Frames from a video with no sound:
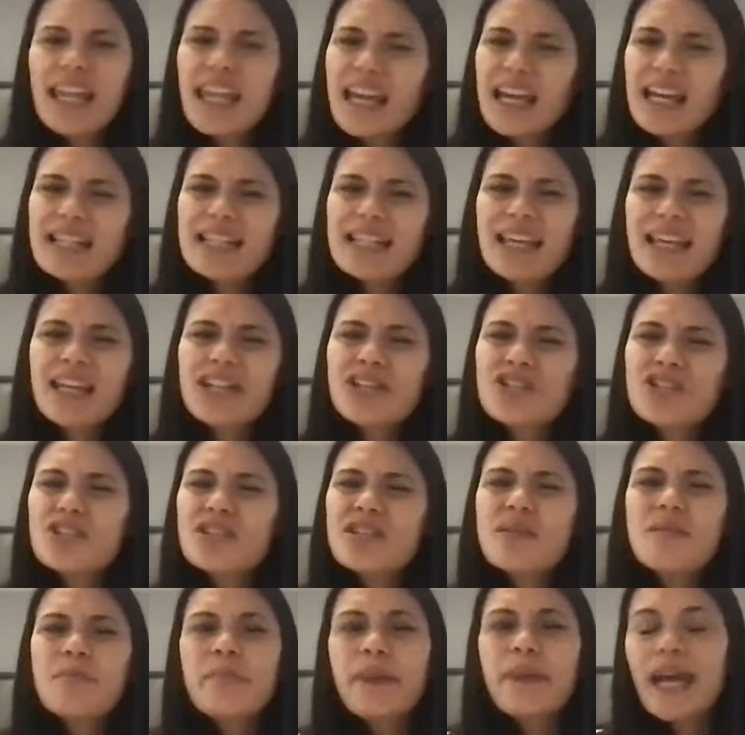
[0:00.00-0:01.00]
And like I said, it's
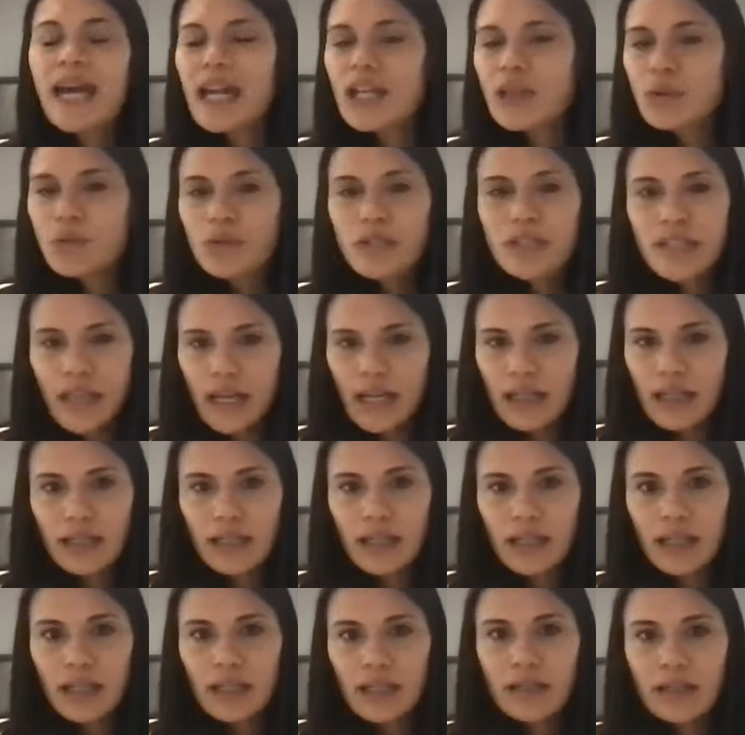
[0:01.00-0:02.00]
just a manual
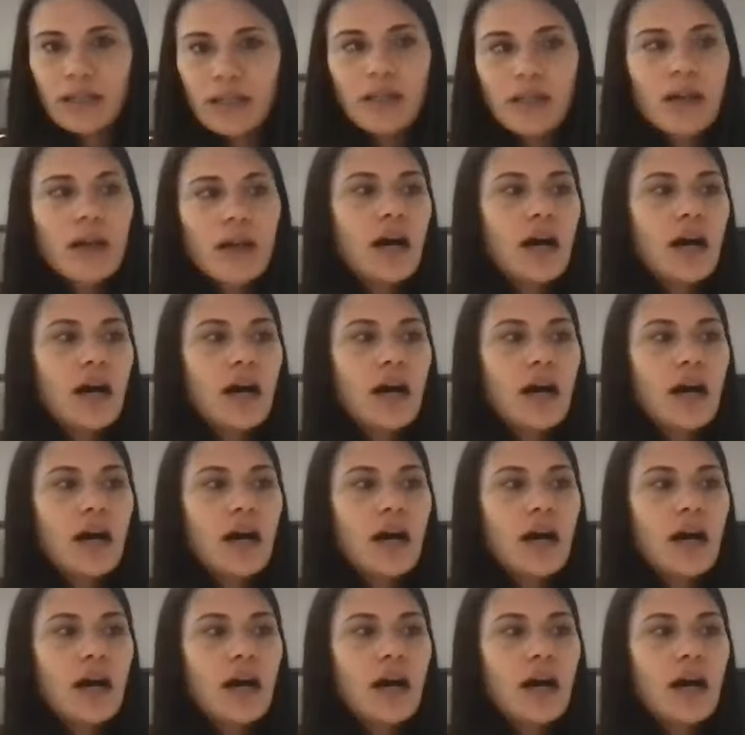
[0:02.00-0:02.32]
technique.